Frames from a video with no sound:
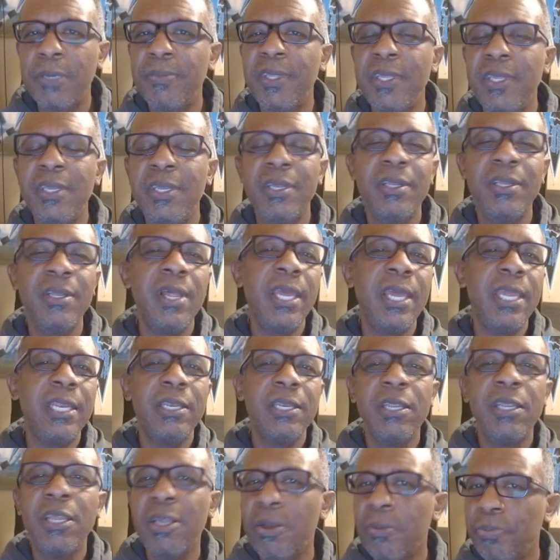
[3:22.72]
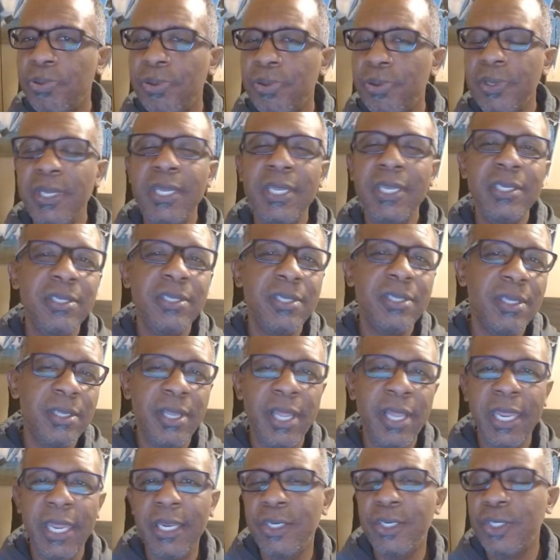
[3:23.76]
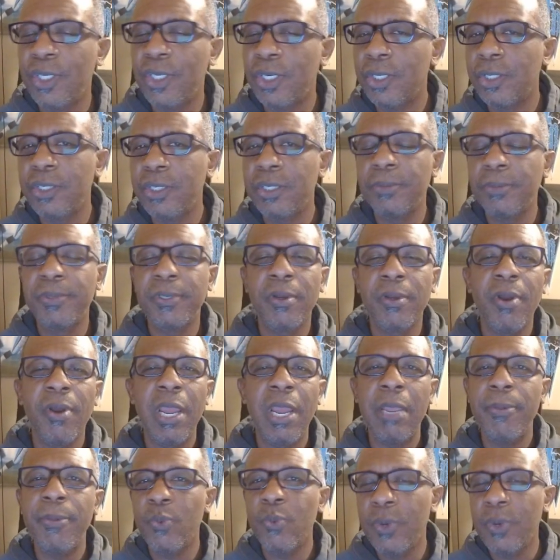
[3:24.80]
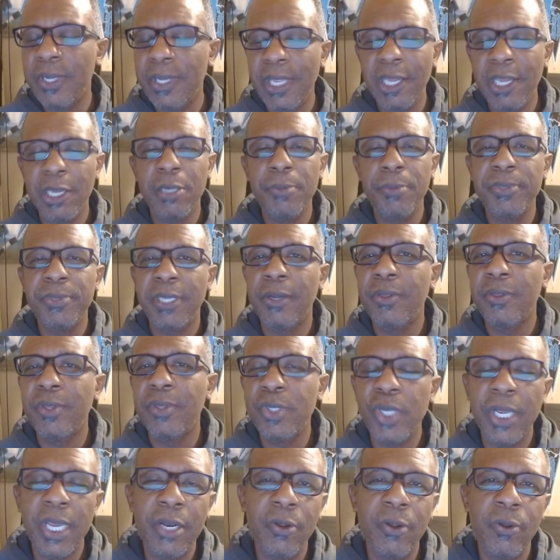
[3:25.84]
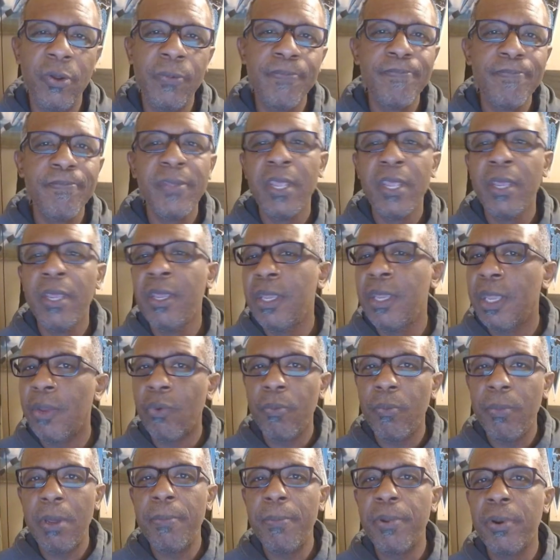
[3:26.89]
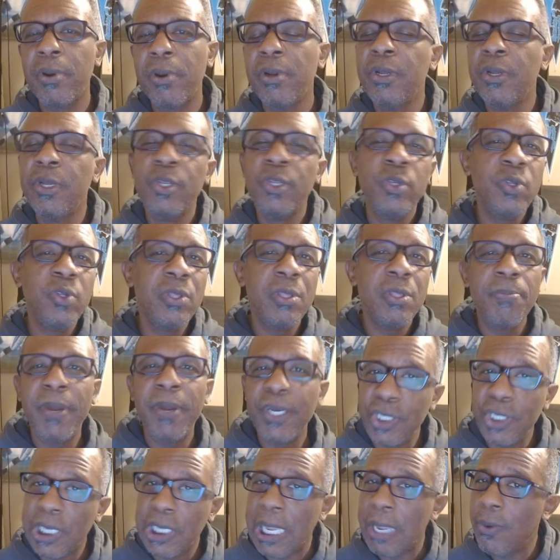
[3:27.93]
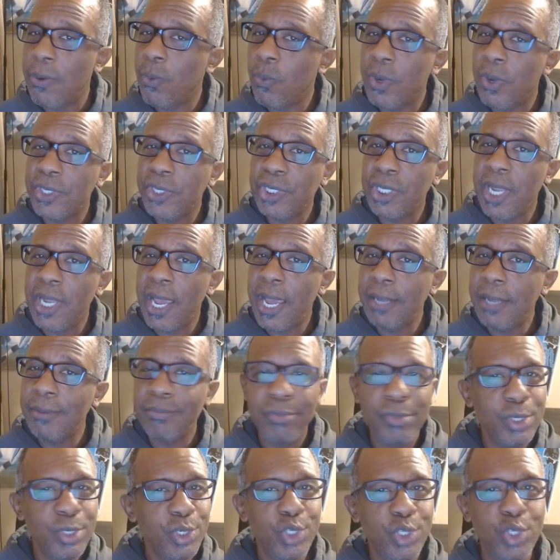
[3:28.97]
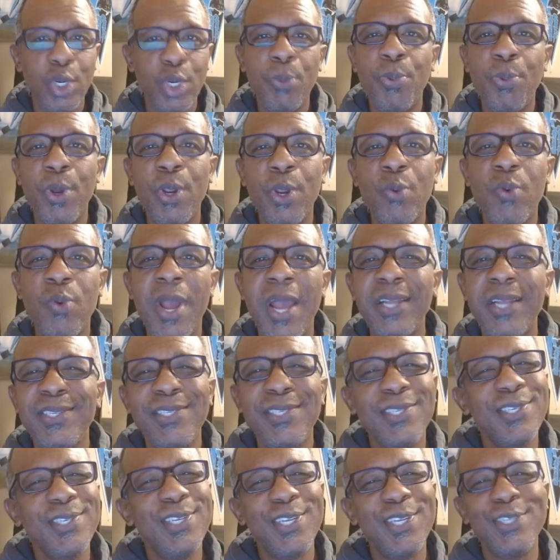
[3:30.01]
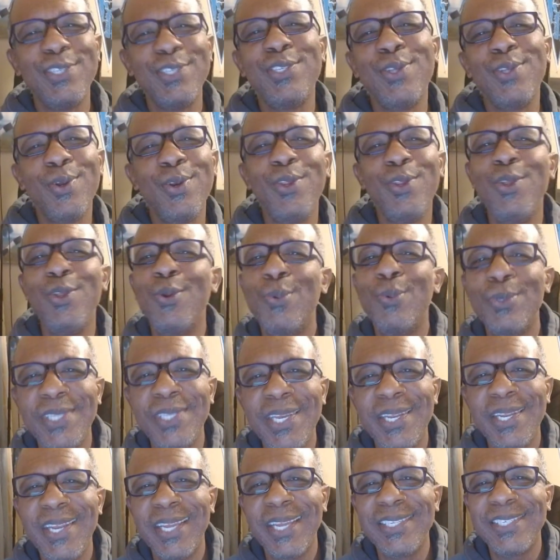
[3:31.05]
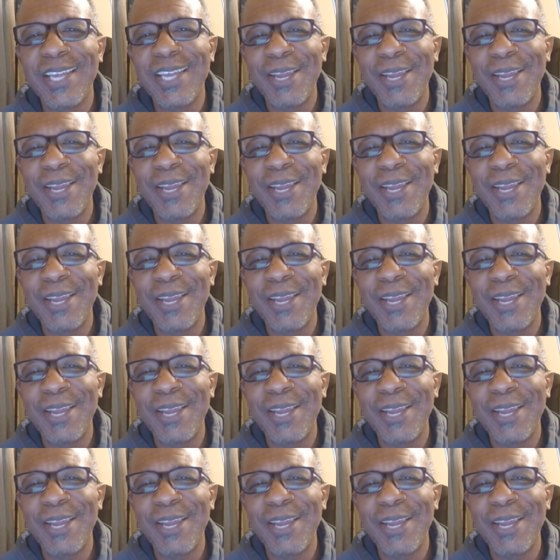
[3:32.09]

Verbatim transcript: something you like, please like, share, subscribe, it really helps out the channel. And remember, do the best you can with what you got, SharePoint rocks, and so do you. We'll see you next